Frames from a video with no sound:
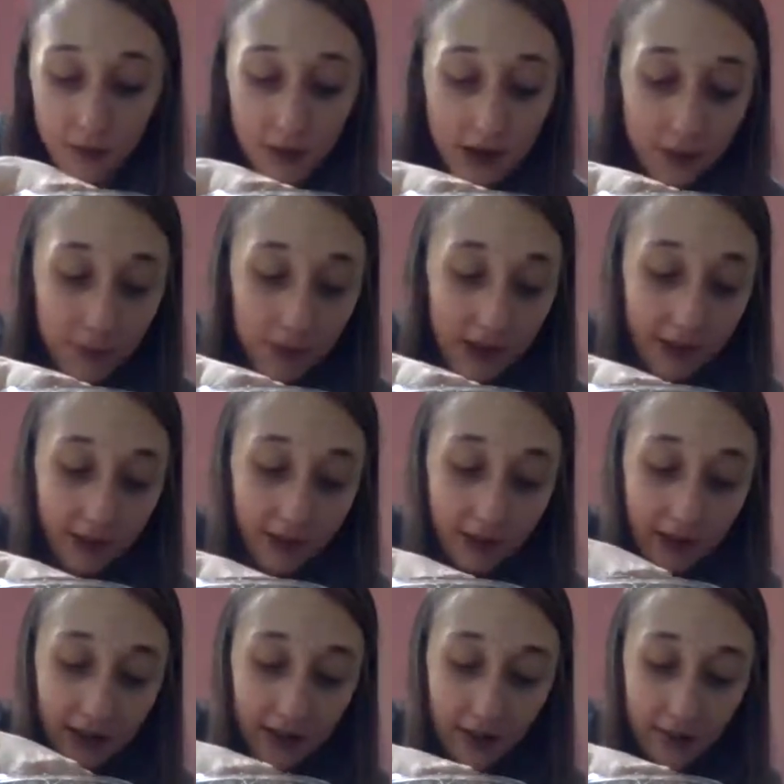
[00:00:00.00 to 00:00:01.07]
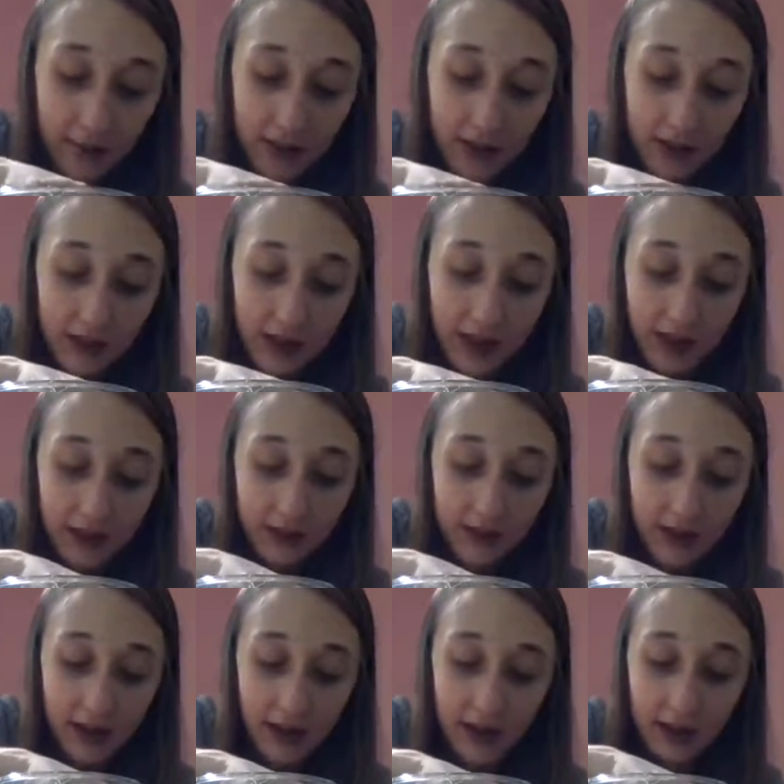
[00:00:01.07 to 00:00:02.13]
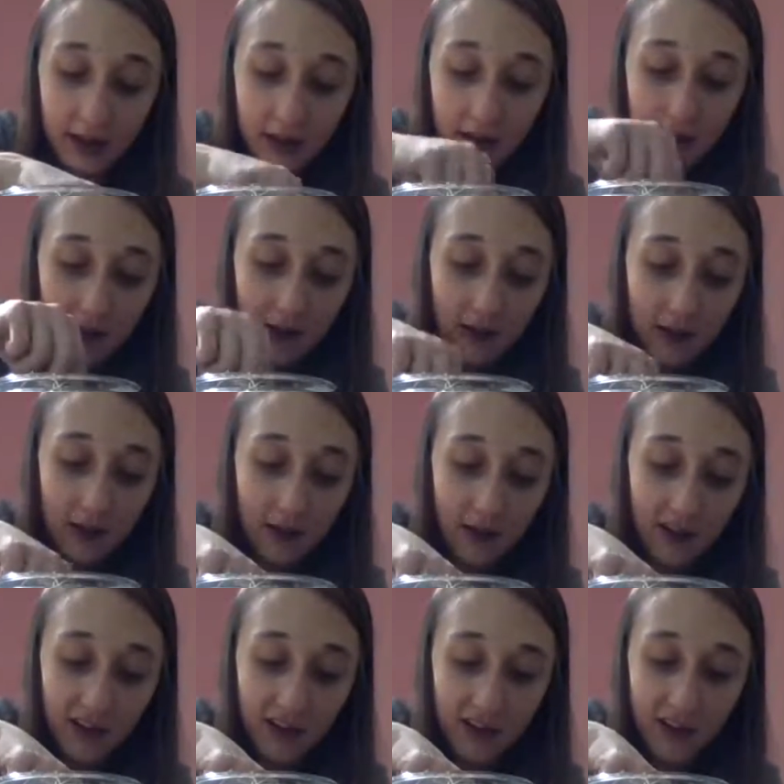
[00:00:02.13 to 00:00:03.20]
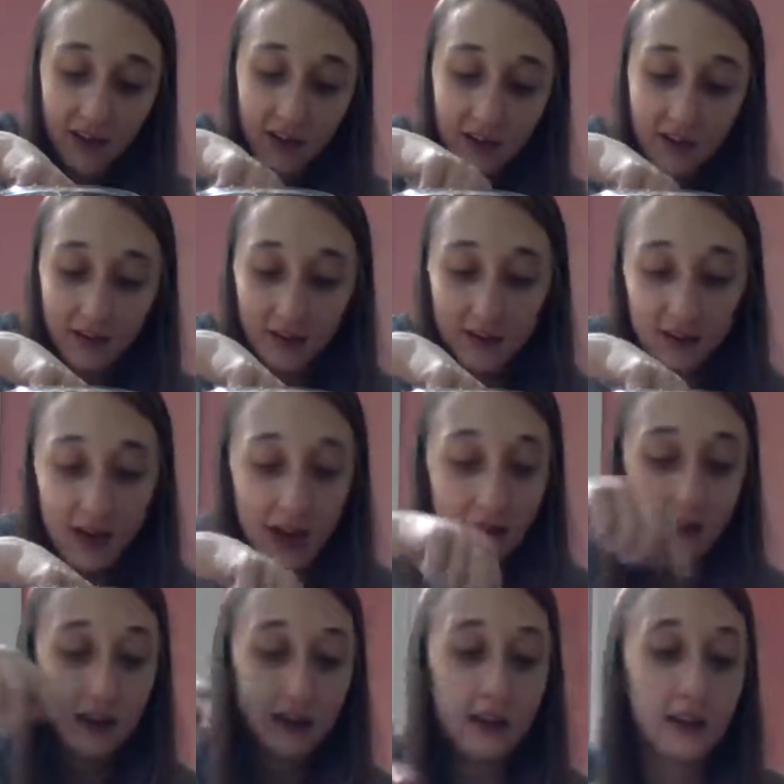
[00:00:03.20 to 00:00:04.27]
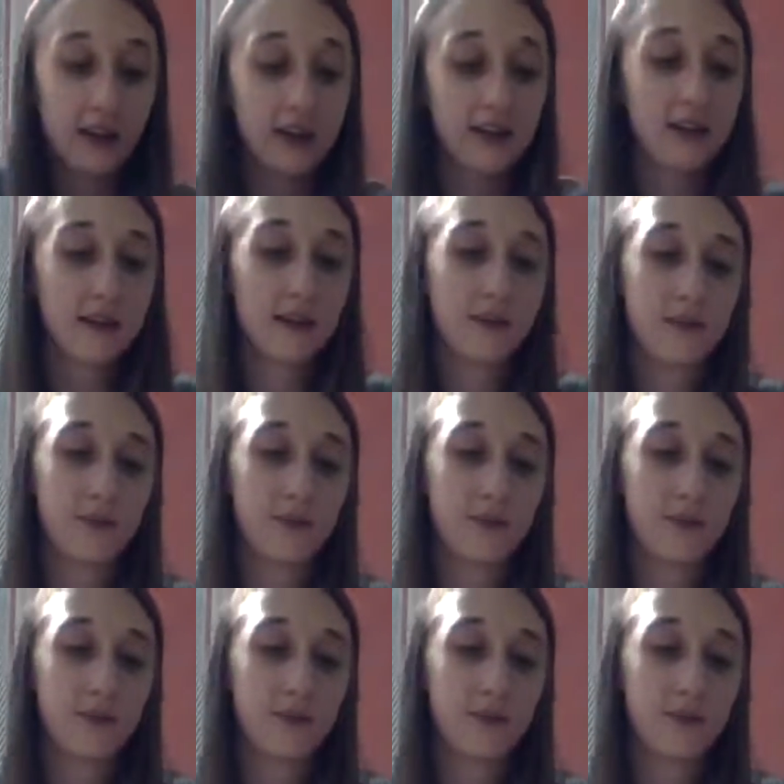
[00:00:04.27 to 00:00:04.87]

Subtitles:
I'll put a little bit of that in there. See how it does?